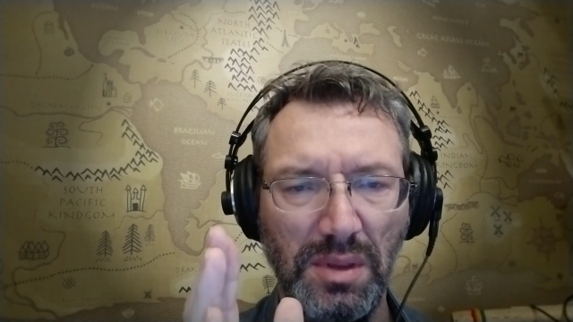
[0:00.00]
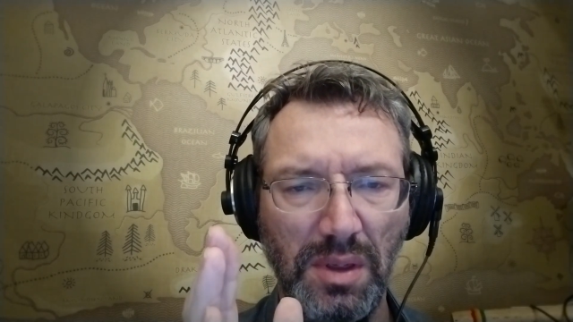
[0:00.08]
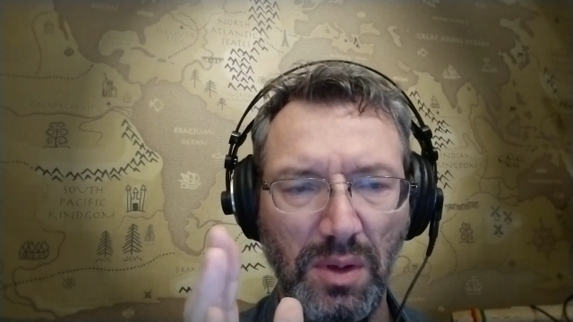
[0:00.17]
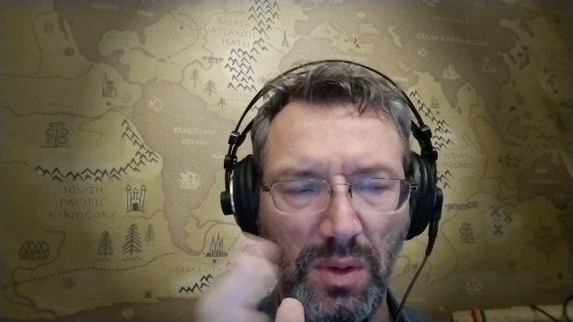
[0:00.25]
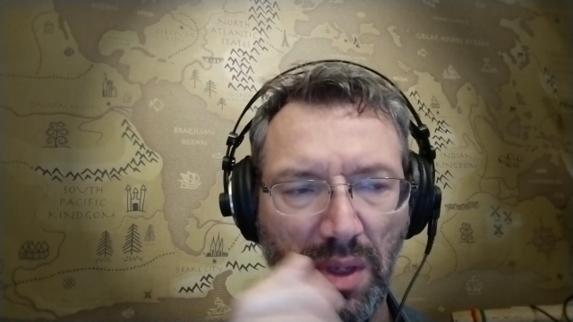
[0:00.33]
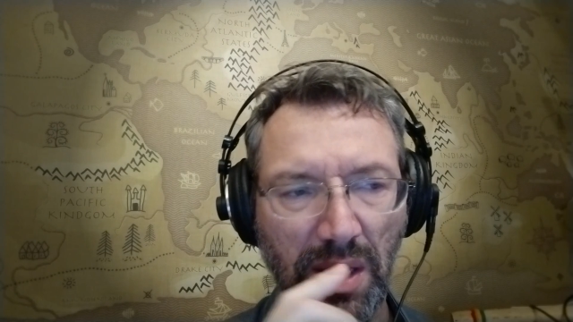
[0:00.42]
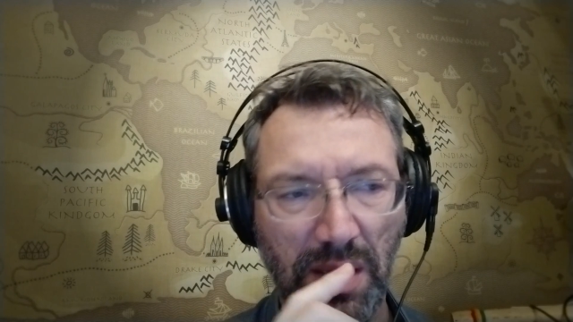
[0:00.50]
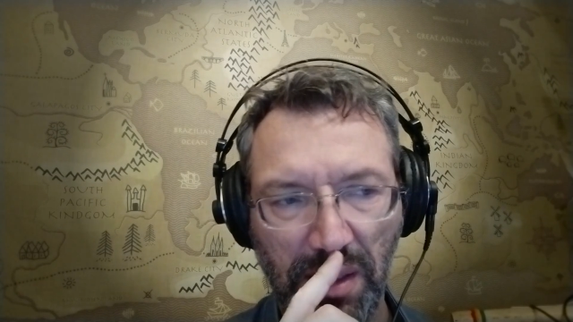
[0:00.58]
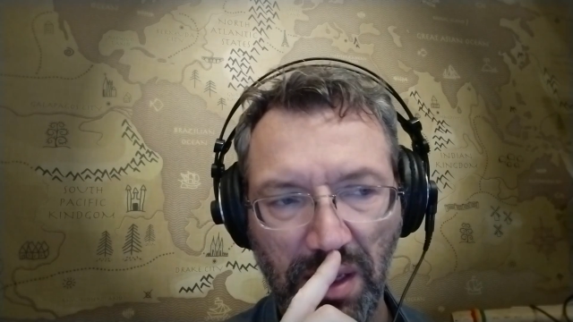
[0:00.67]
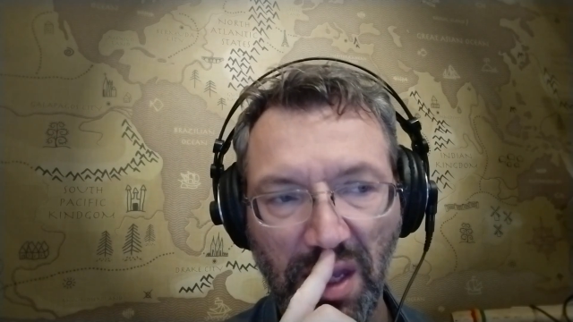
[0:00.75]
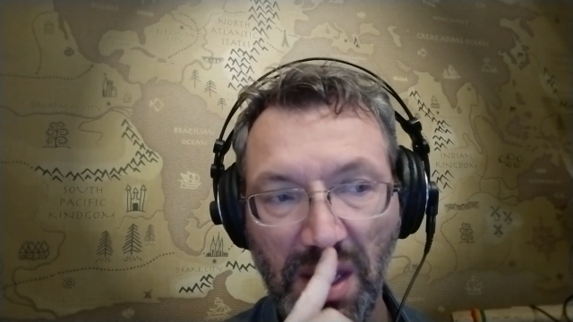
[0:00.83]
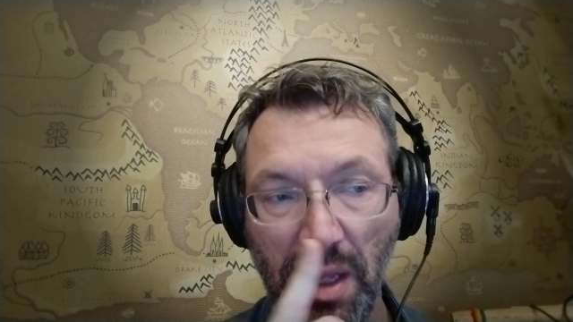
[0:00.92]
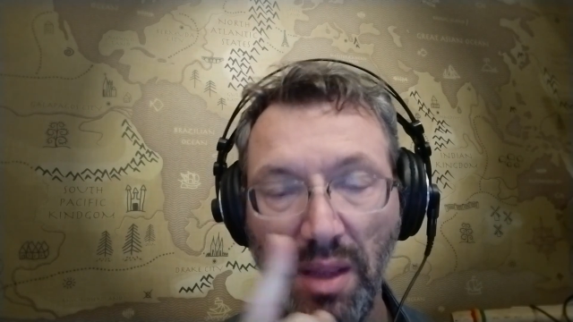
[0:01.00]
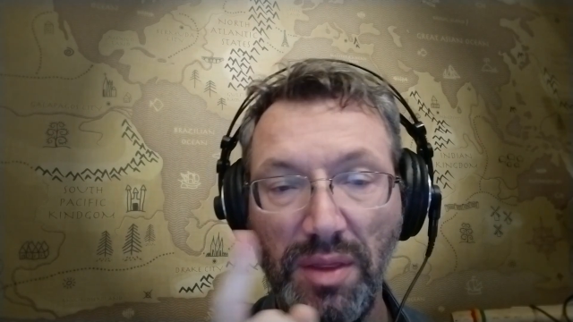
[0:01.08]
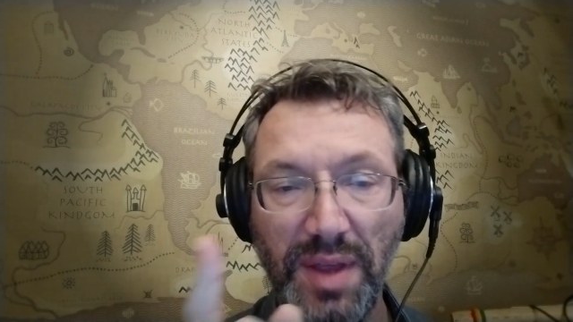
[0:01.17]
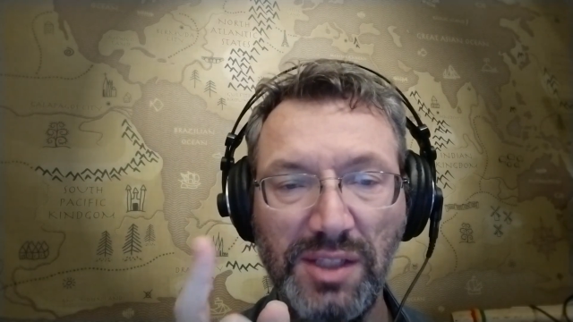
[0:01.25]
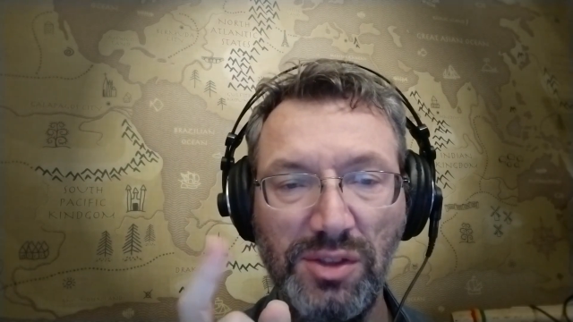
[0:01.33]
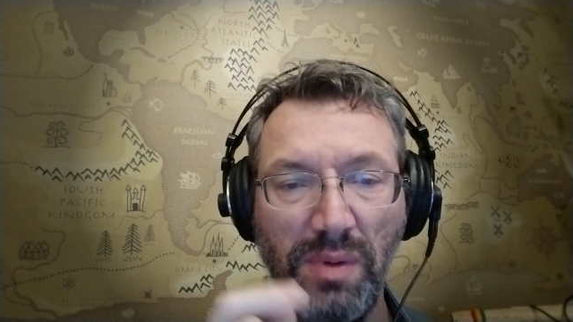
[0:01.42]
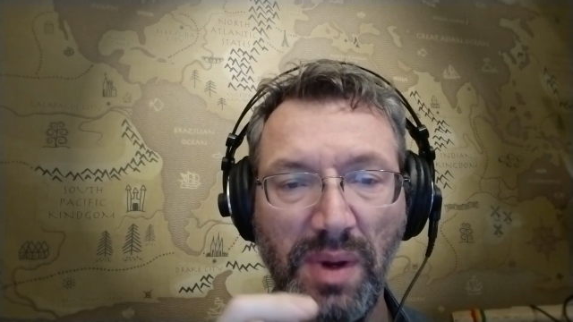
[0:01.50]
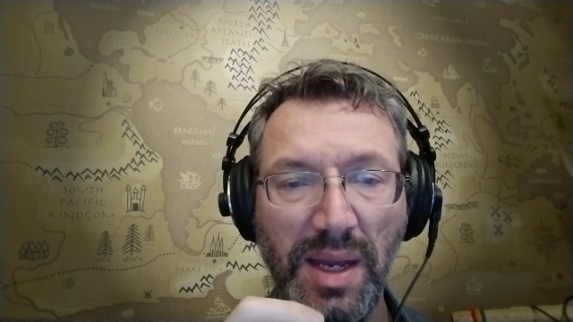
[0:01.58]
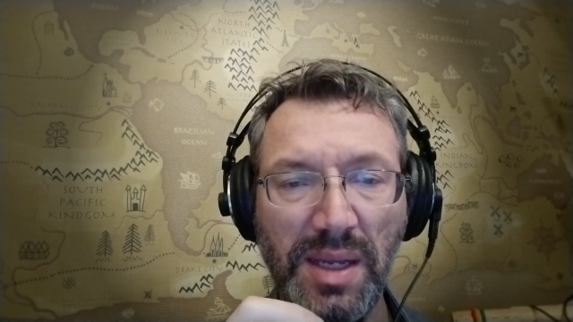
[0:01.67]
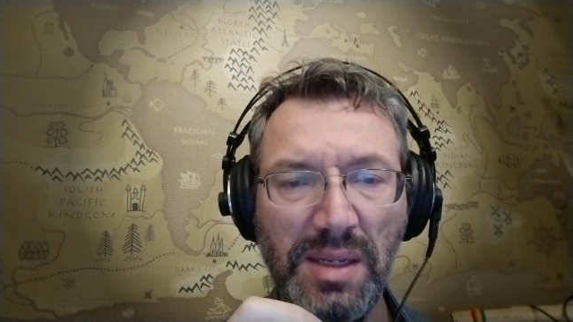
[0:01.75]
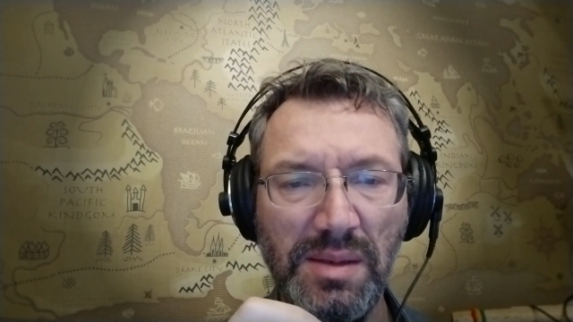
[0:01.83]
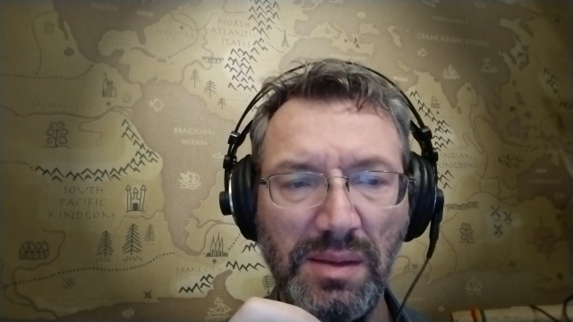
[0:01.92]
Okay, that's
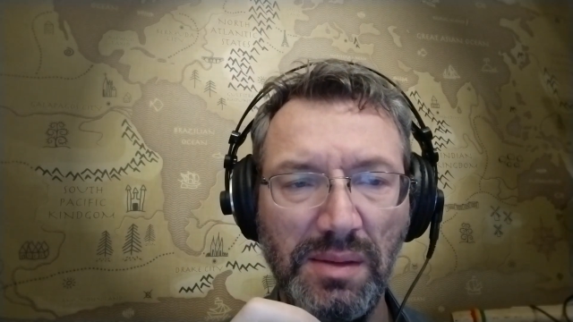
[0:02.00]
why